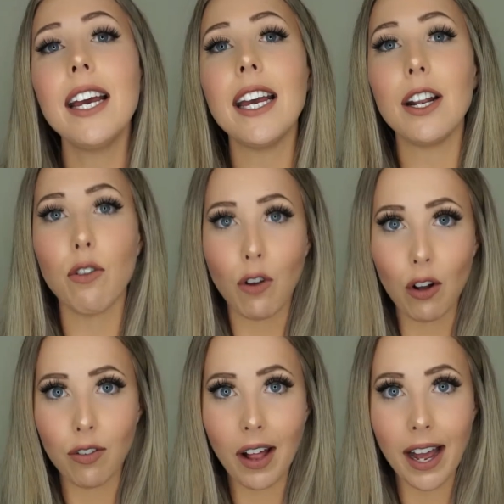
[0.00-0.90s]
it'll
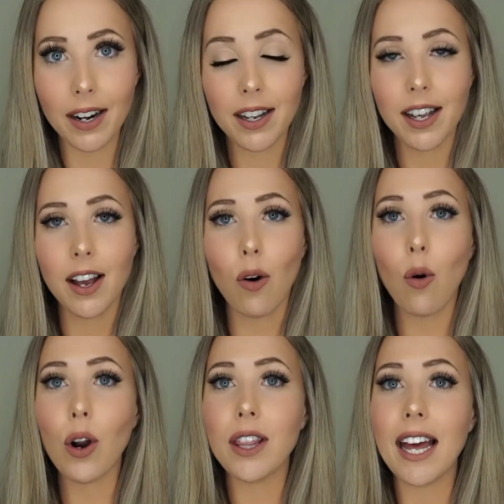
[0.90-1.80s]
fall flat.
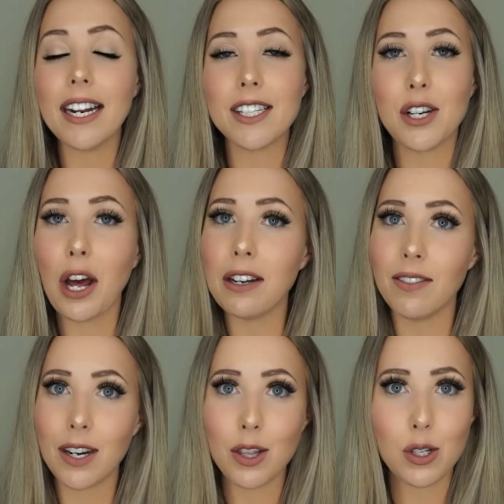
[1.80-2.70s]
Or that it's not
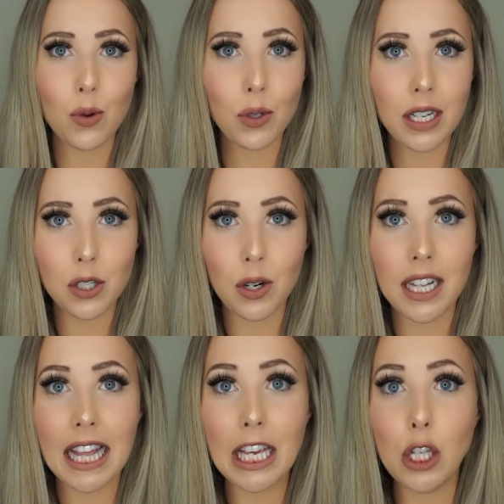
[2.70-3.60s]
even in the school
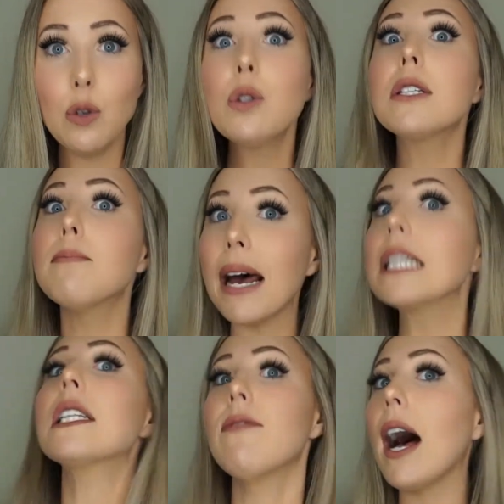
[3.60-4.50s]
district that you
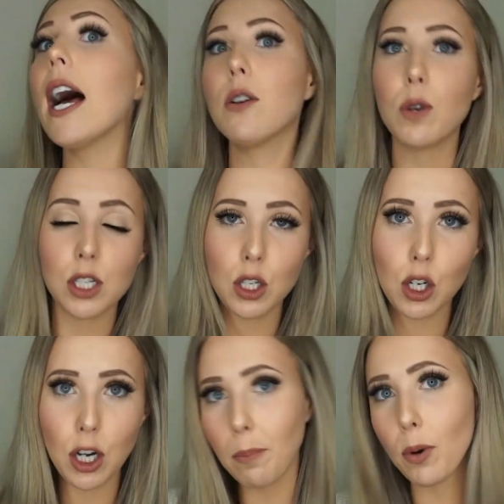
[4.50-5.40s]
specified was your
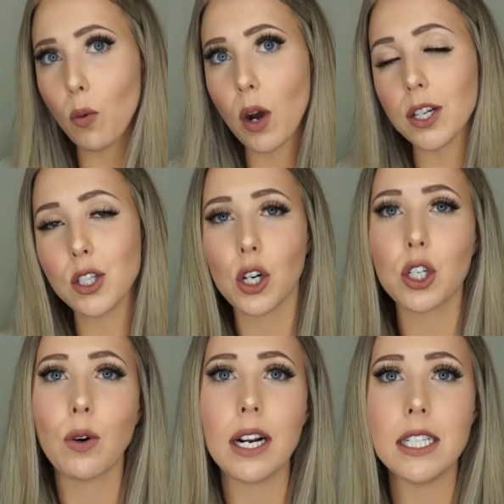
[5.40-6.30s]
number 1
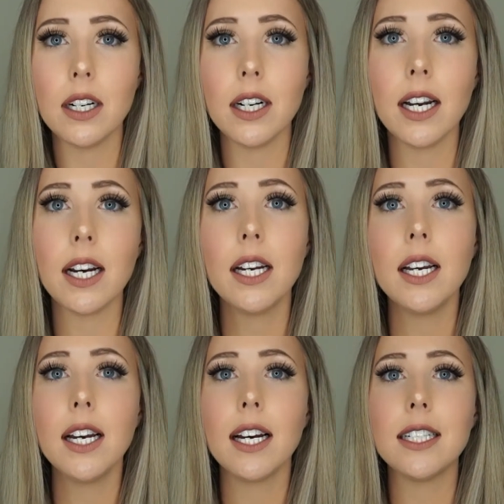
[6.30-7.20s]
search criteria
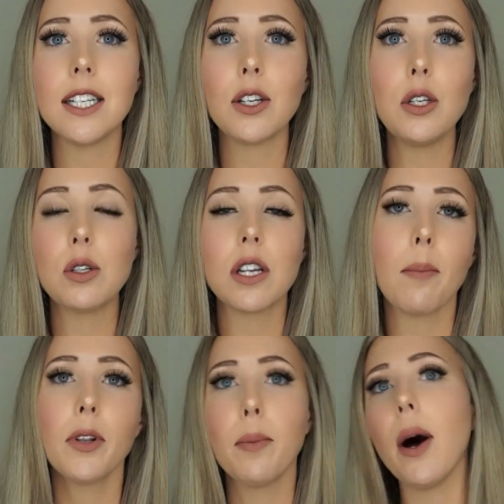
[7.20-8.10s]
until you
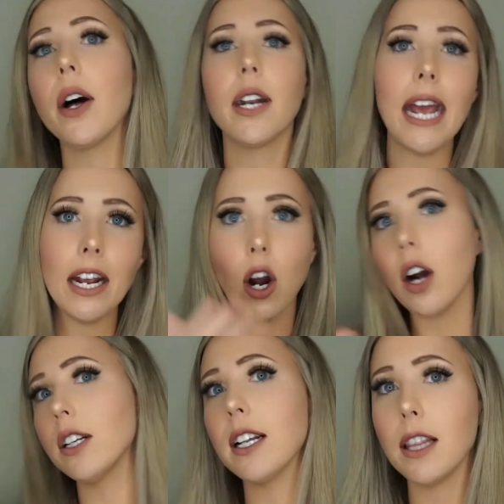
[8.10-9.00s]
stumbled upon a
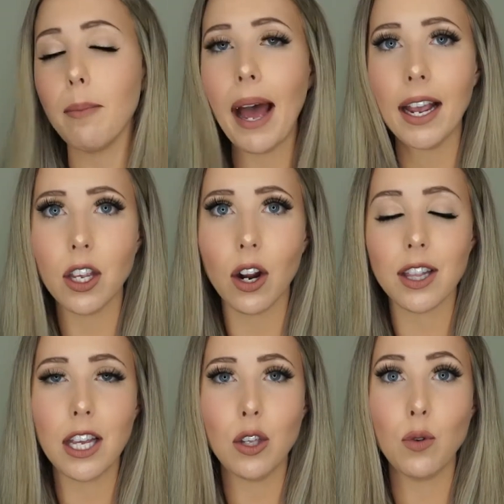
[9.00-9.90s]
garden in the backyard
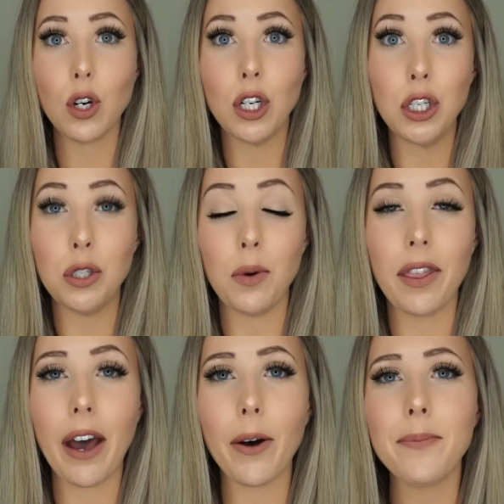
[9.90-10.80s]
that you couldn't do
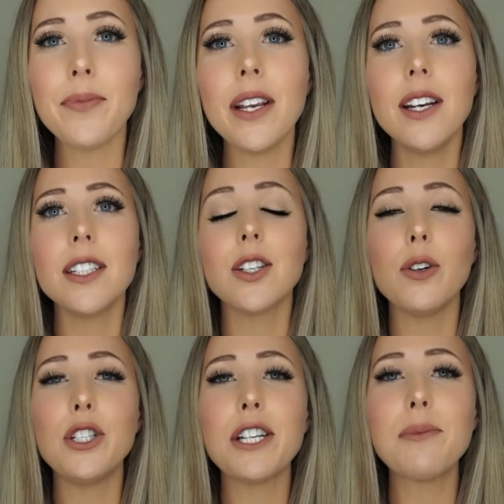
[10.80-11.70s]
without.
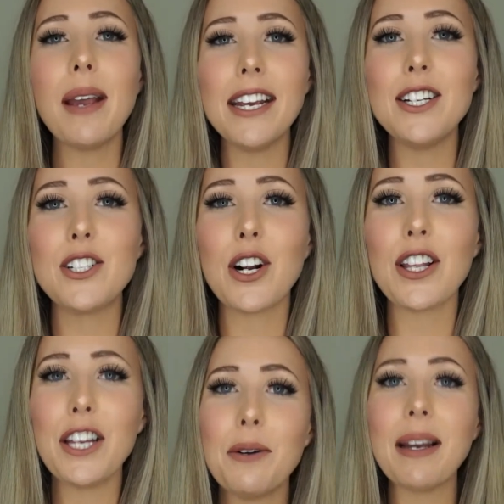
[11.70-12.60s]
So just making sure
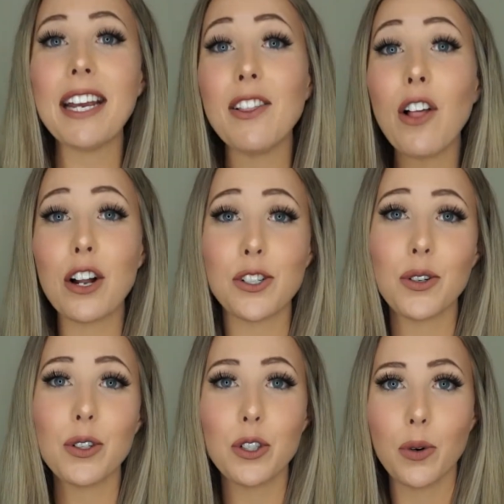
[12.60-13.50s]
that you're making
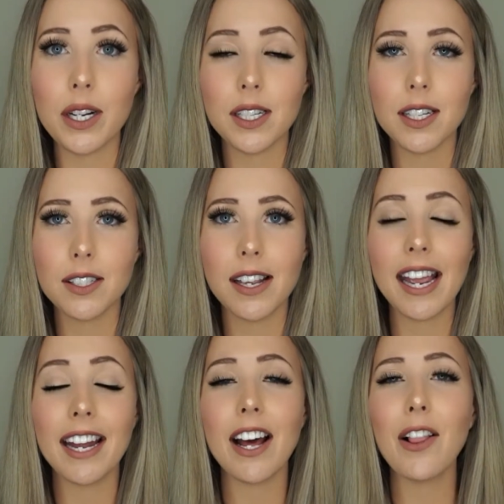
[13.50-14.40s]
logical choices.
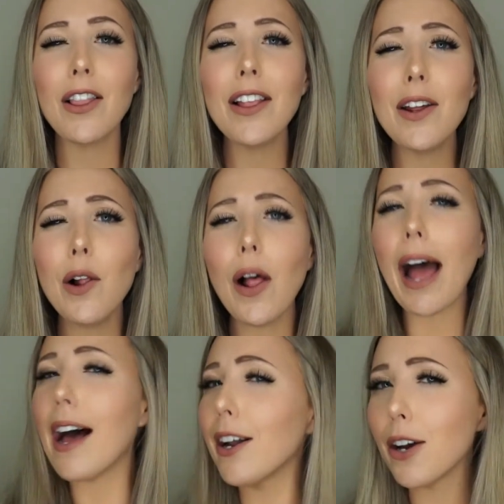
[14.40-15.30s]
And a little
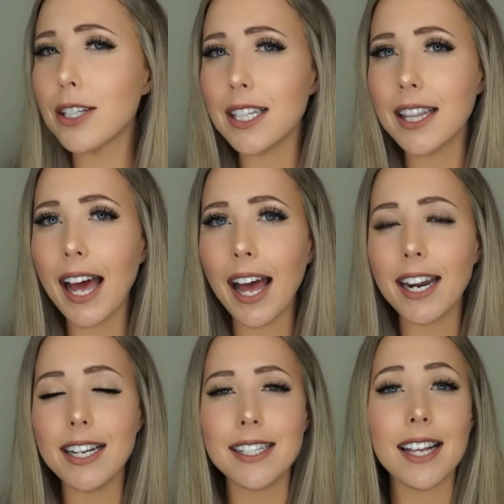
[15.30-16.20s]
add-on to
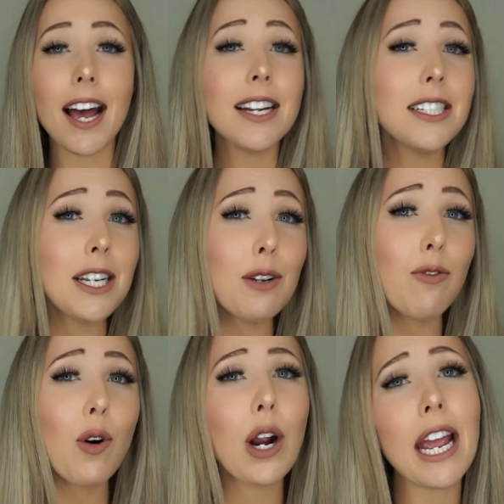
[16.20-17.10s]
that is hunting
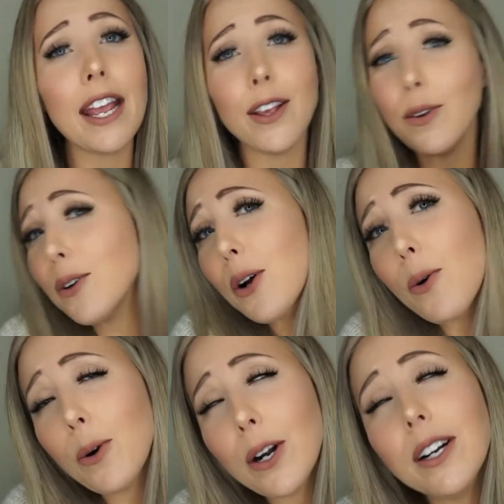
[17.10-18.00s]
for a
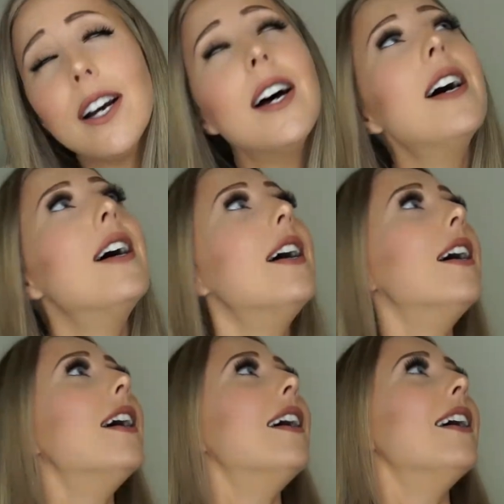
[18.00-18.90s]
unicorn.
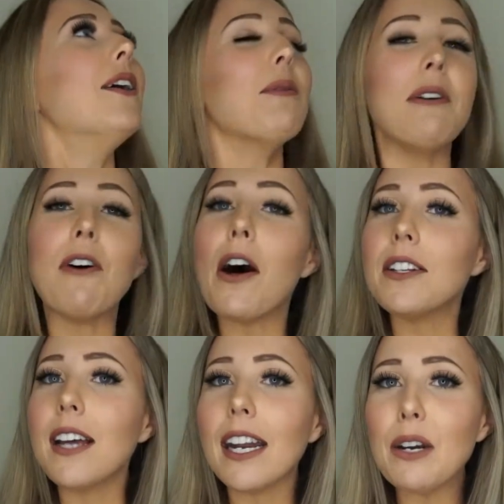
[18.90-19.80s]
We've all
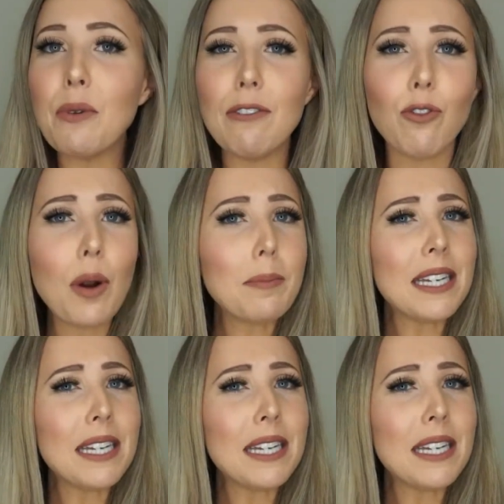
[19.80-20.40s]
done it. We've ripped